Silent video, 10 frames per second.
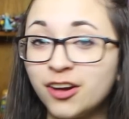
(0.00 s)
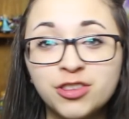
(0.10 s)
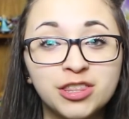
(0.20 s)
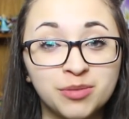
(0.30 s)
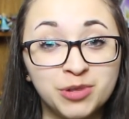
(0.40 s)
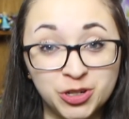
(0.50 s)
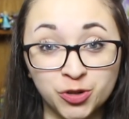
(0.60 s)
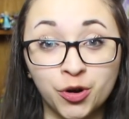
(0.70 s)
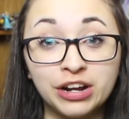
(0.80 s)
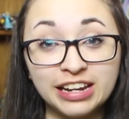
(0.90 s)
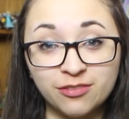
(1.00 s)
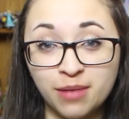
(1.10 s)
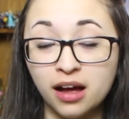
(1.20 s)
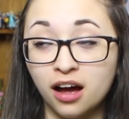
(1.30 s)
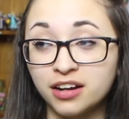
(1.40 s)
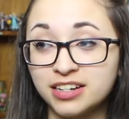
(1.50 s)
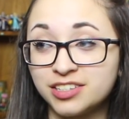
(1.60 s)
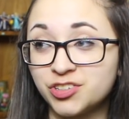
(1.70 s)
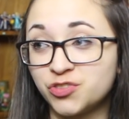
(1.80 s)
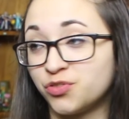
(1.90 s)
I know that the majority of my
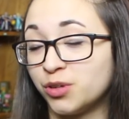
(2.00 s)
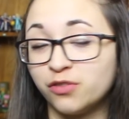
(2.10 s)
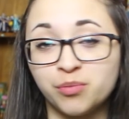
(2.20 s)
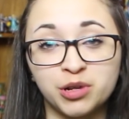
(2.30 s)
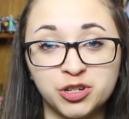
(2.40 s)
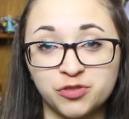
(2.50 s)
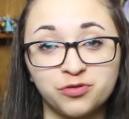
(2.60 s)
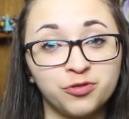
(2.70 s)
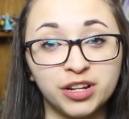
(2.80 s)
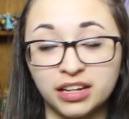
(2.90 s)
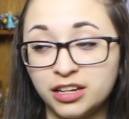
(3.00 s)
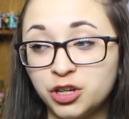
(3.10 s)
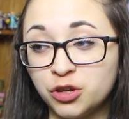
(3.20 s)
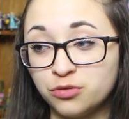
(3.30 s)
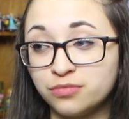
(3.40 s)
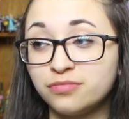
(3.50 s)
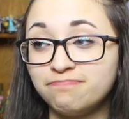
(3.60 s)
audience is full of a bunch of really cute,